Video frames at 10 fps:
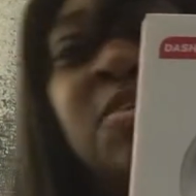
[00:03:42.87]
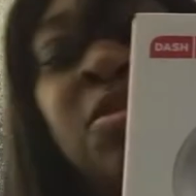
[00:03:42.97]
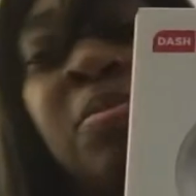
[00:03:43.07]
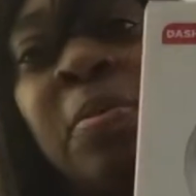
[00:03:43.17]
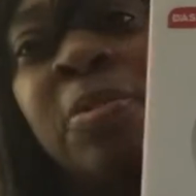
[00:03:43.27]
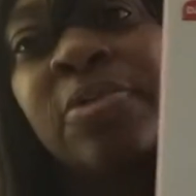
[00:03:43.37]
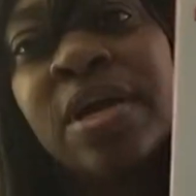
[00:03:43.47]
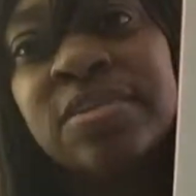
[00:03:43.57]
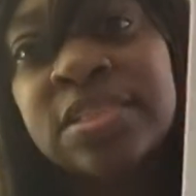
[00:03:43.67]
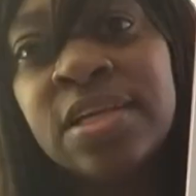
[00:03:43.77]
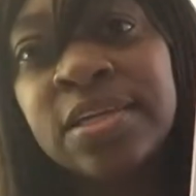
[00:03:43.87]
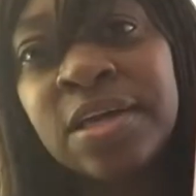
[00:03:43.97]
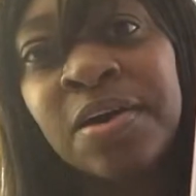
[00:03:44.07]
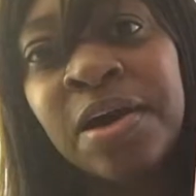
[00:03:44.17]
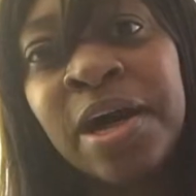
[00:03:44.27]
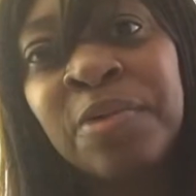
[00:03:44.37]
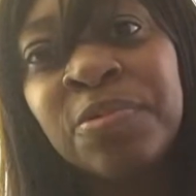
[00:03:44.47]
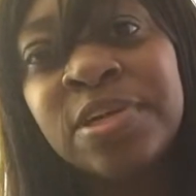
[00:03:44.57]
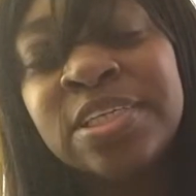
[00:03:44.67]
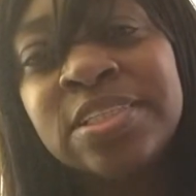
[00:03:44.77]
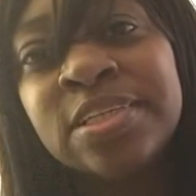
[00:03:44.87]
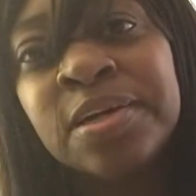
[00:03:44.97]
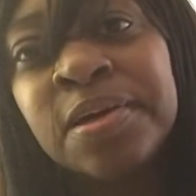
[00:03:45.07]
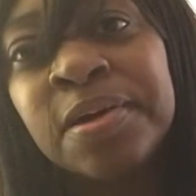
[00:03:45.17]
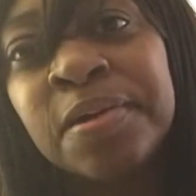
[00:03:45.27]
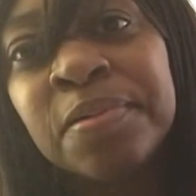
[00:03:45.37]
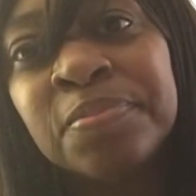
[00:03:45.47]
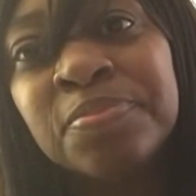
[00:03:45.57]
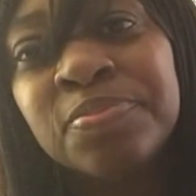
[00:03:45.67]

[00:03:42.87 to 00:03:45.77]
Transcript: Remember when I was telling y'all I wanted to